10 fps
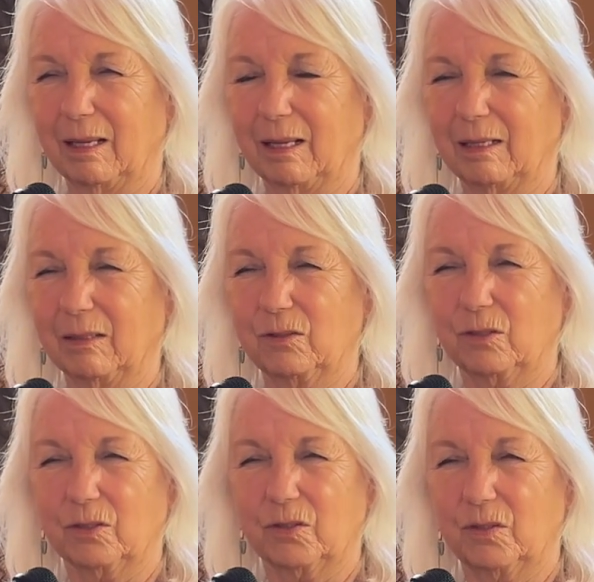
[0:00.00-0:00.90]
And it's
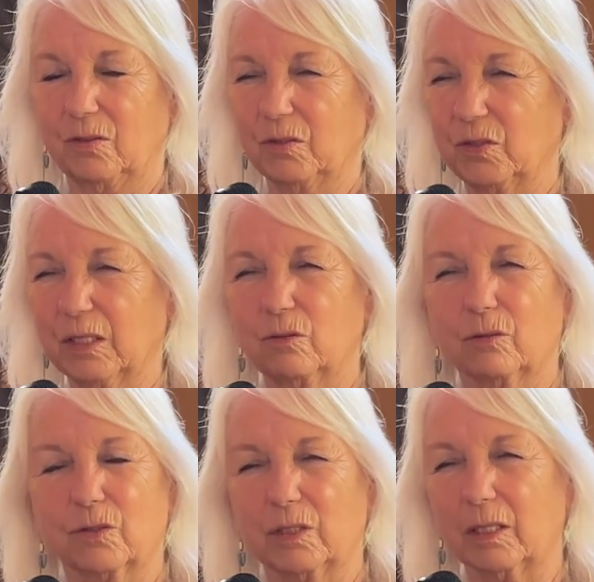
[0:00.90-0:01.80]
just the
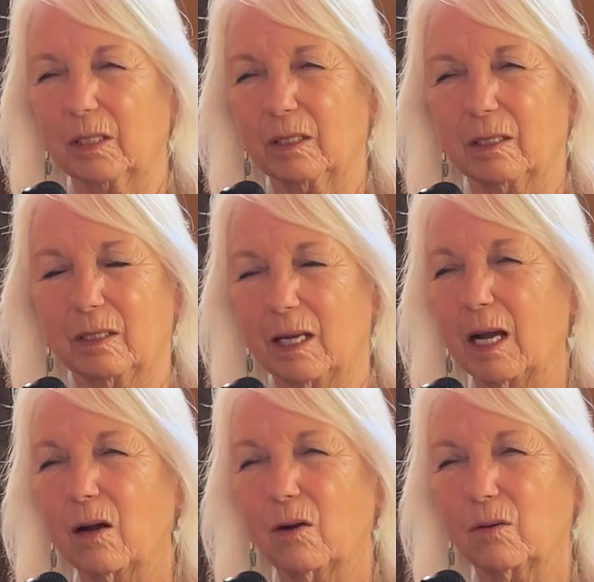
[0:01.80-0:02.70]
central sun
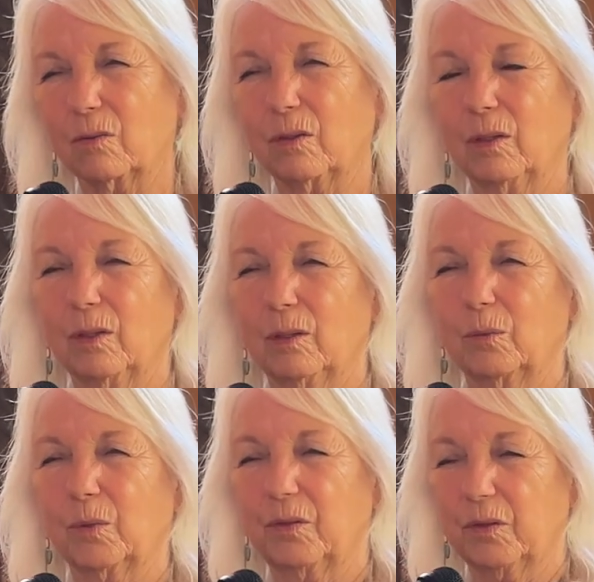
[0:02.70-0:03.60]
now
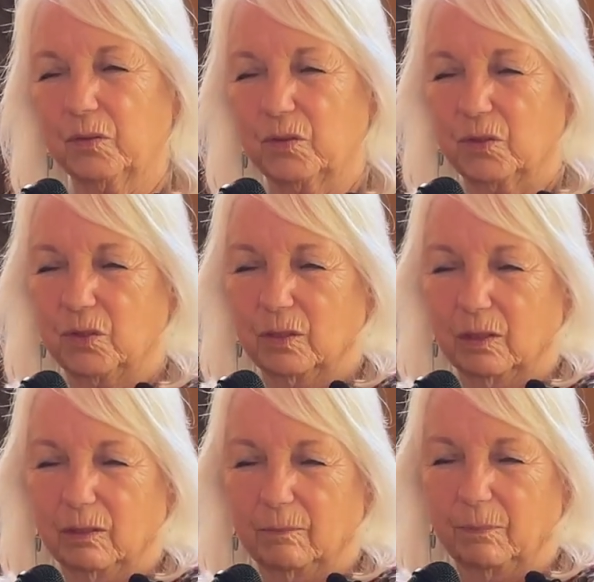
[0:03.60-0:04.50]
with this
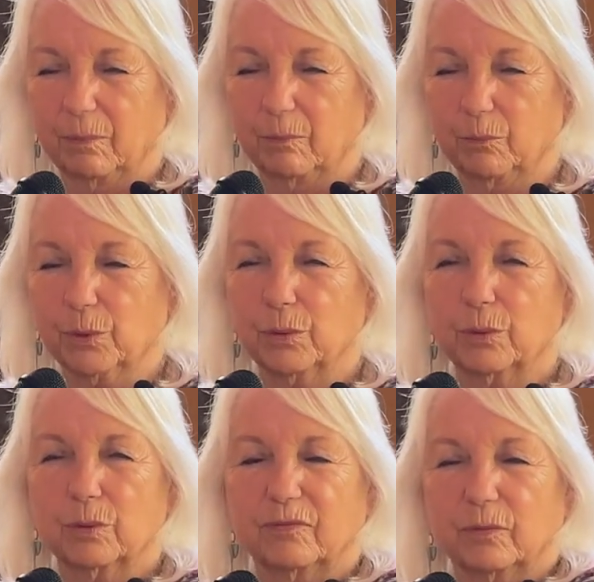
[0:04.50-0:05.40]

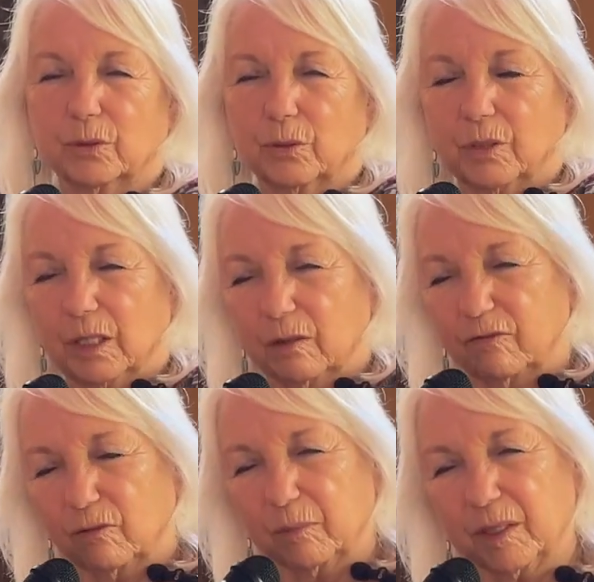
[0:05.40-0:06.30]
beautiful, unique
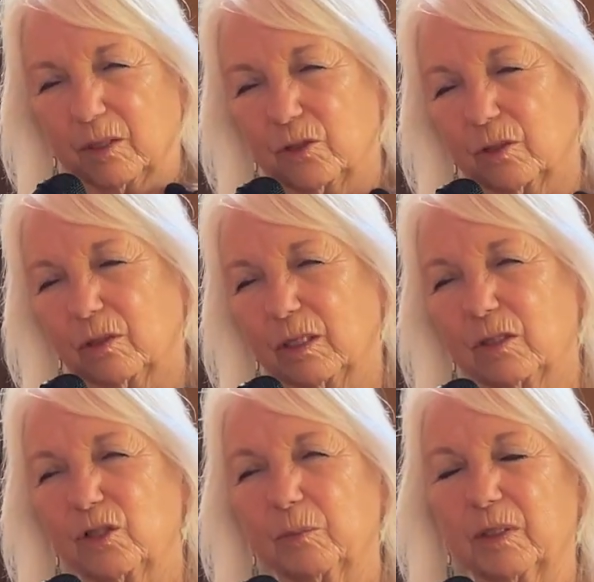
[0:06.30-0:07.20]
formation,
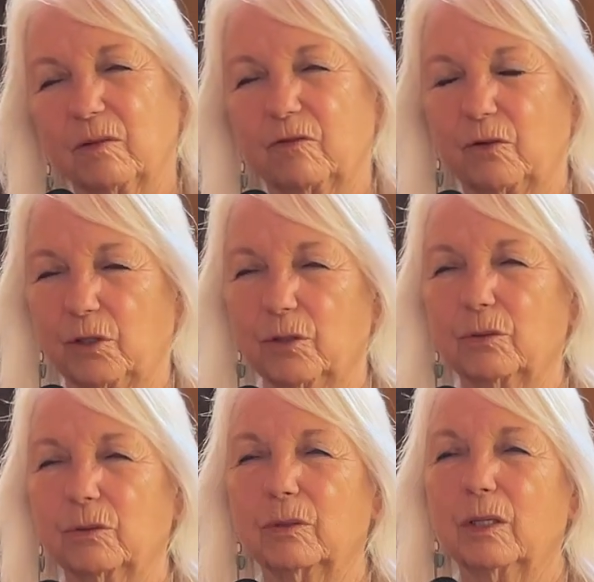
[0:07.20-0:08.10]
intimate for
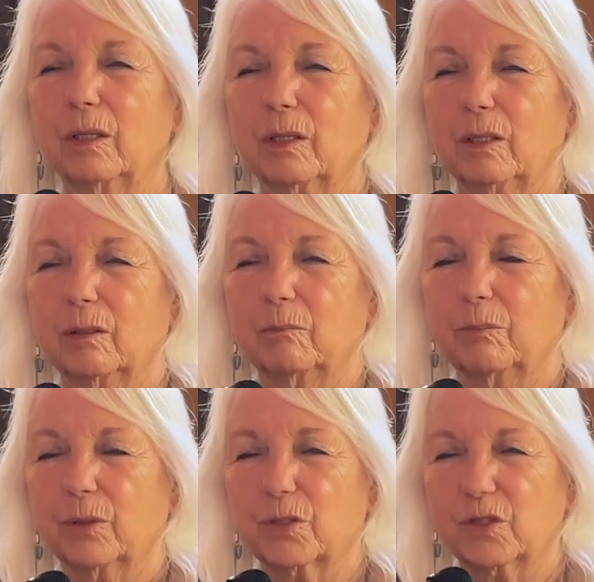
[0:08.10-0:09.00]
you,
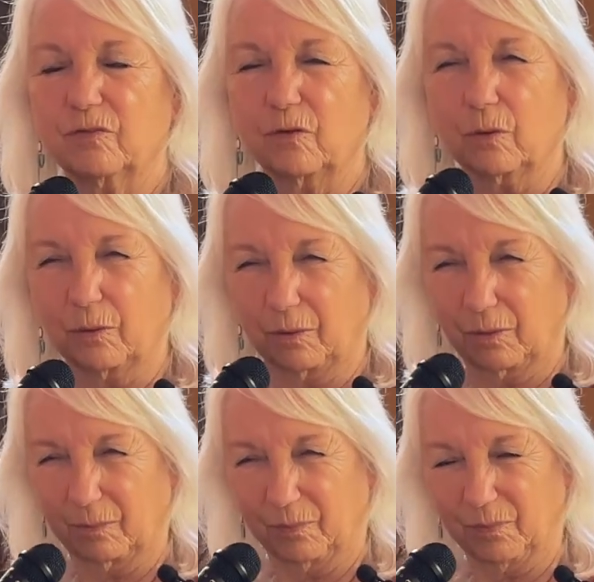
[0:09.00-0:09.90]
bursts forth.